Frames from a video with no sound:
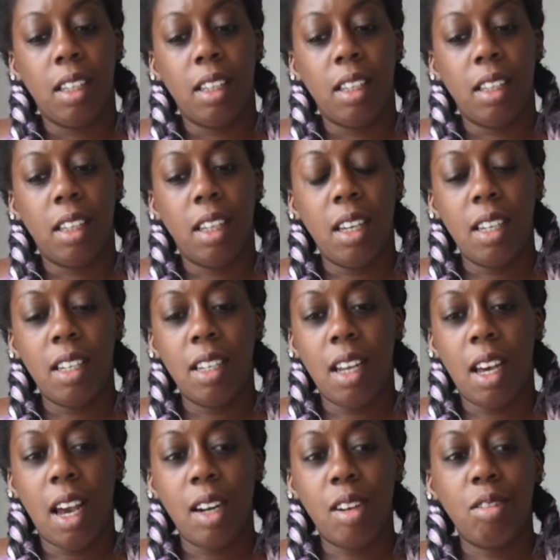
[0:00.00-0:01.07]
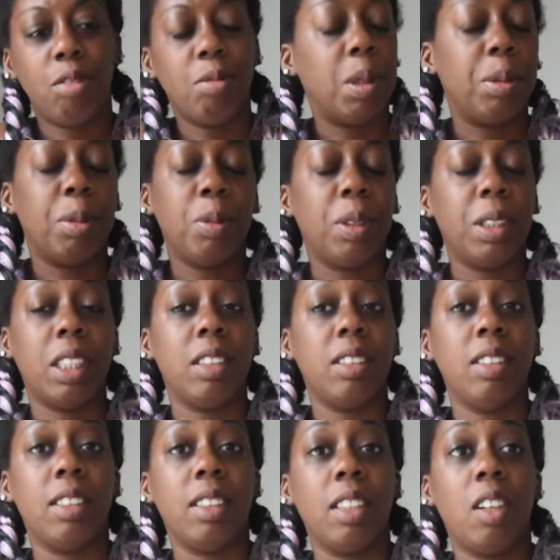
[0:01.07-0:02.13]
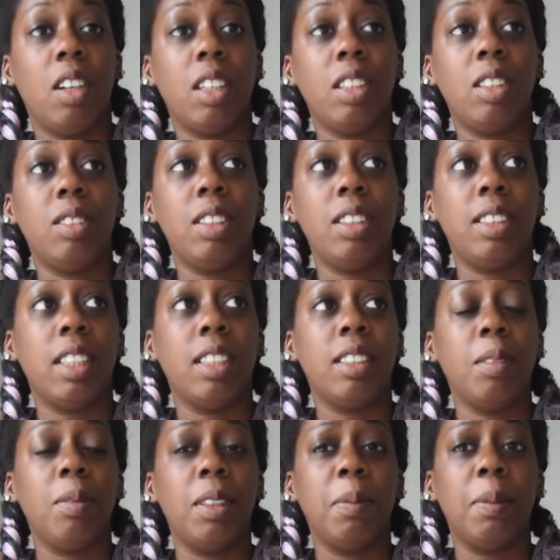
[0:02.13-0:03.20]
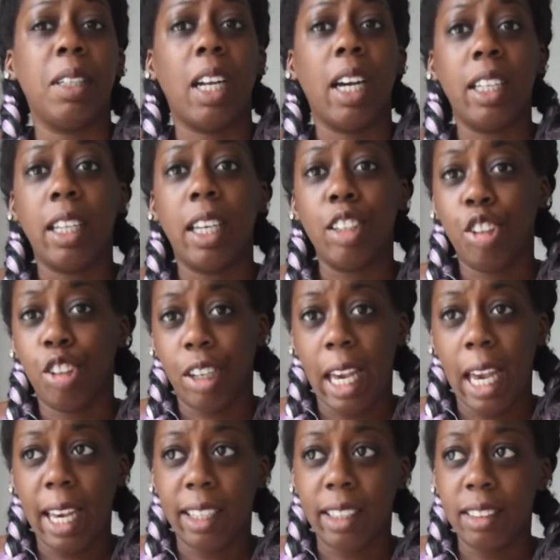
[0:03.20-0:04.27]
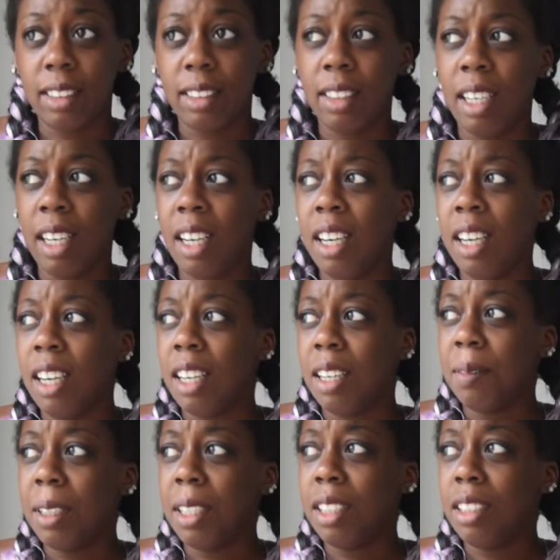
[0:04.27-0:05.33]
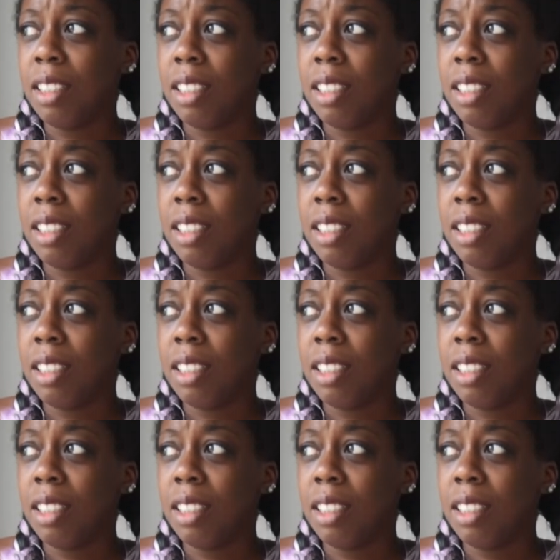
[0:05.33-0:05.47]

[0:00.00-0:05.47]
then I don't remember what else he said. All I know is he said something about "I like your hands." I'm like,